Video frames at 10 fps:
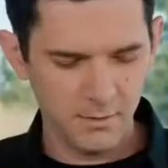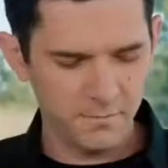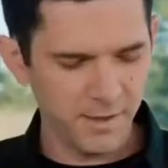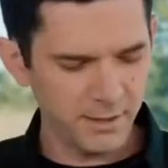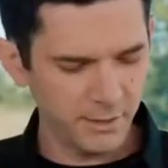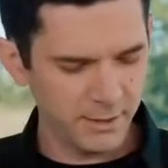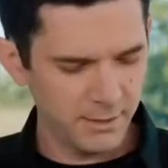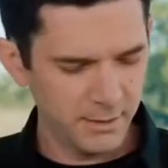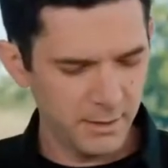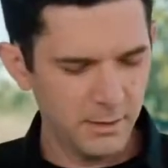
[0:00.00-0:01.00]
Finally,
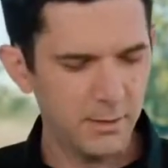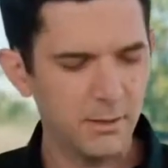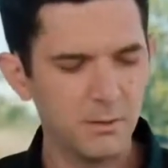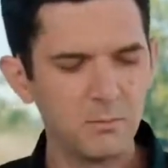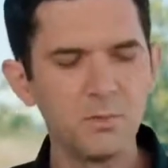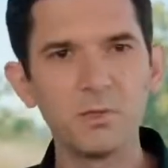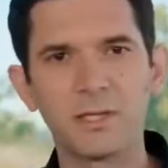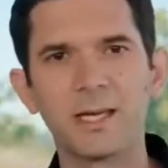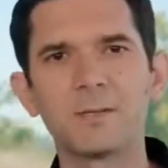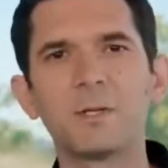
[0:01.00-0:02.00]

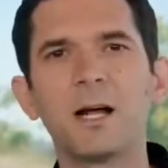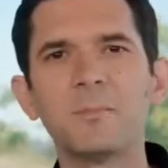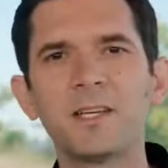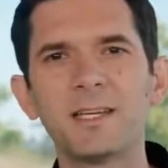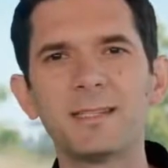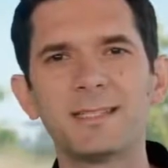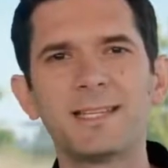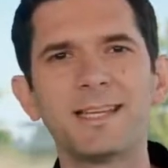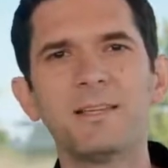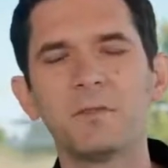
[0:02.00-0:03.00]
Music has been updated to
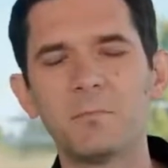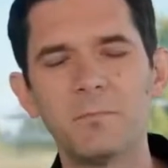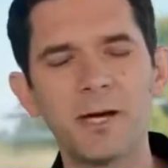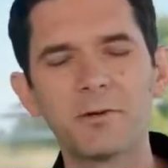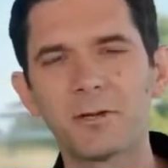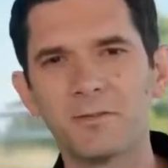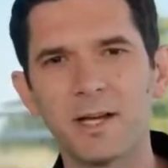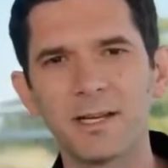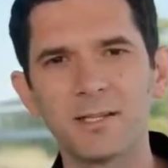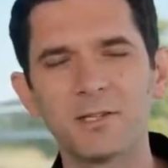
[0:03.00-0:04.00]
take even better
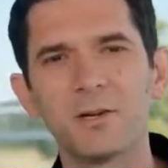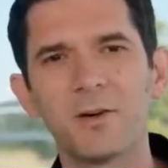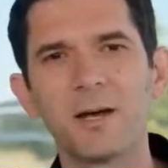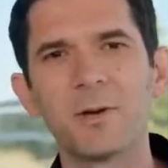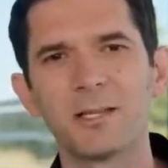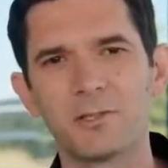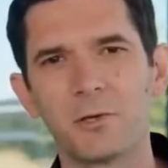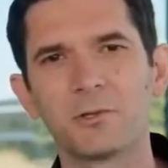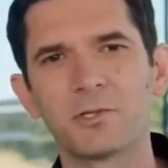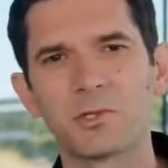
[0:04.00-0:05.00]
advantage of iPad's
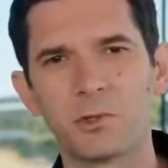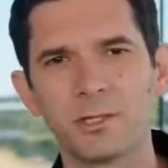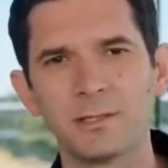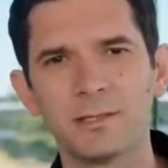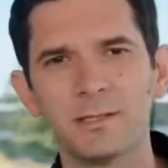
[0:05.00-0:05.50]
large screen.